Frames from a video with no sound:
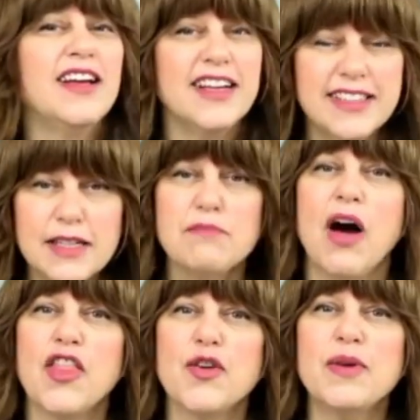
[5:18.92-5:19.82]
it didn't
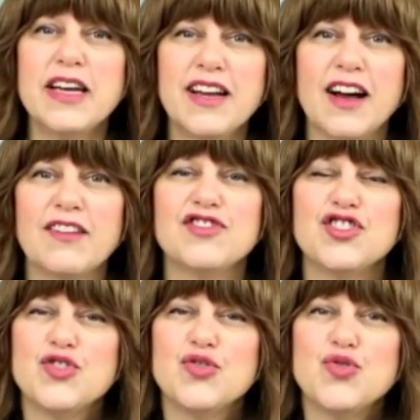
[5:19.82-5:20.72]
bother me enough
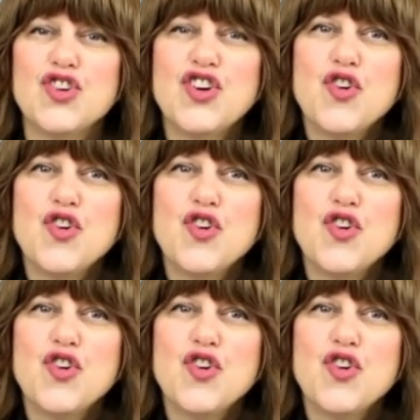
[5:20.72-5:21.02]
to